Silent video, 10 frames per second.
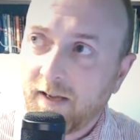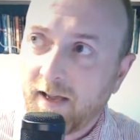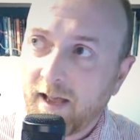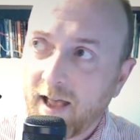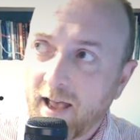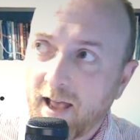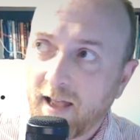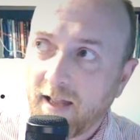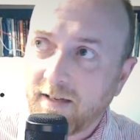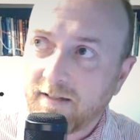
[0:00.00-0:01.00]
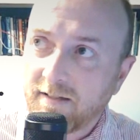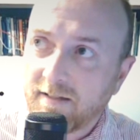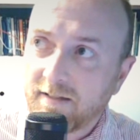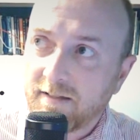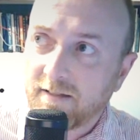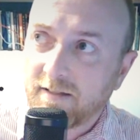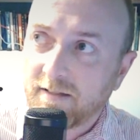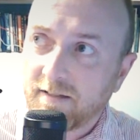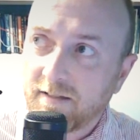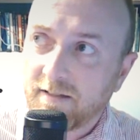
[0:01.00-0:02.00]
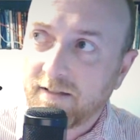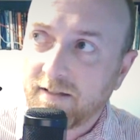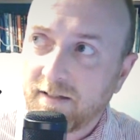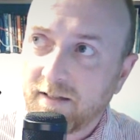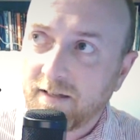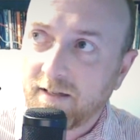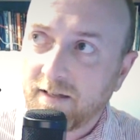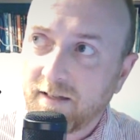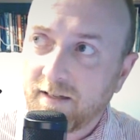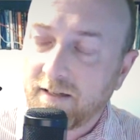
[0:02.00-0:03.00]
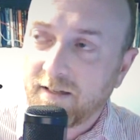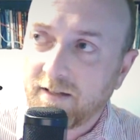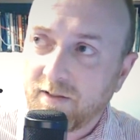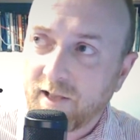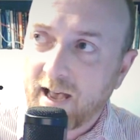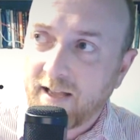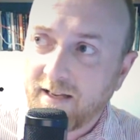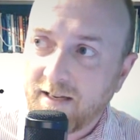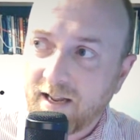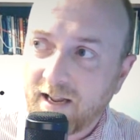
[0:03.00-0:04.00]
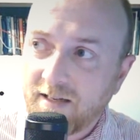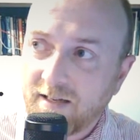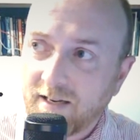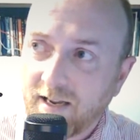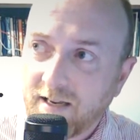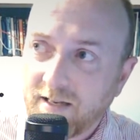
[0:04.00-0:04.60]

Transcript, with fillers: and that in